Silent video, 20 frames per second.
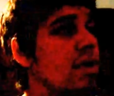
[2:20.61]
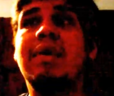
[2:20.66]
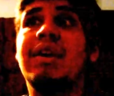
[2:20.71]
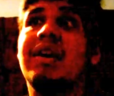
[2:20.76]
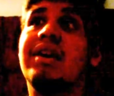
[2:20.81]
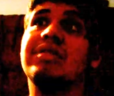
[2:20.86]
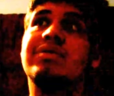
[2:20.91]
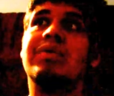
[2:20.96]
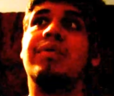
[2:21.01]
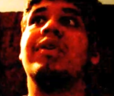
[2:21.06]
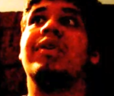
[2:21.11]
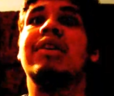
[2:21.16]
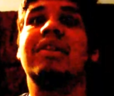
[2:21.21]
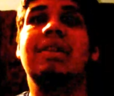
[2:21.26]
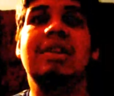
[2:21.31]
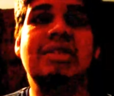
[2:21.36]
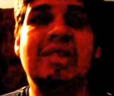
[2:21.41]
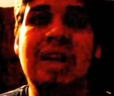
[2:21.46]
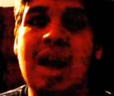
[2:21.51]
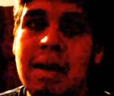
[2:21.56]
Yeah, it's
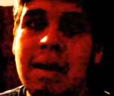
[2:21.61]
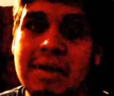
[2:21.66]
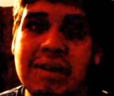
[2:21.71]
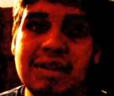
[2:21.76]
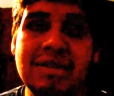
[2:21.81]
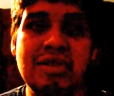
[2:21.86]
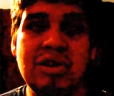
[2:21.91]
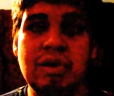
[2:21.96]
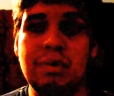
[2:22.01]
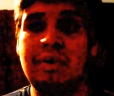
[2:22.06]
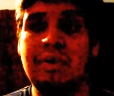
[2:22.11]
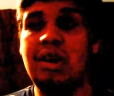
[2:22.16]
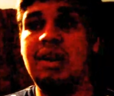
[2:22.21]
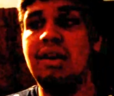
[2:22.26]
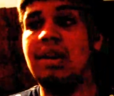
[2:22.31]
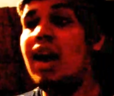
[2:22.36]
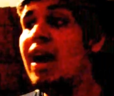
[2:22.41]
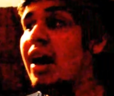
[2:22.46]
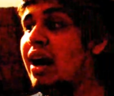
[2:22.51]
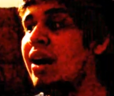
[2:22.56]
really time consuming.
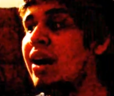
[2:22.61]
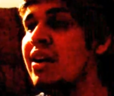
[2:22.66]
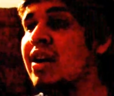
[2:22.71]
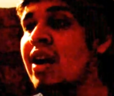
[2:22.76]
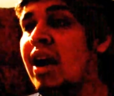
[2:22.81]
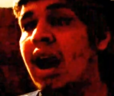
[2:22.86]
And yeah,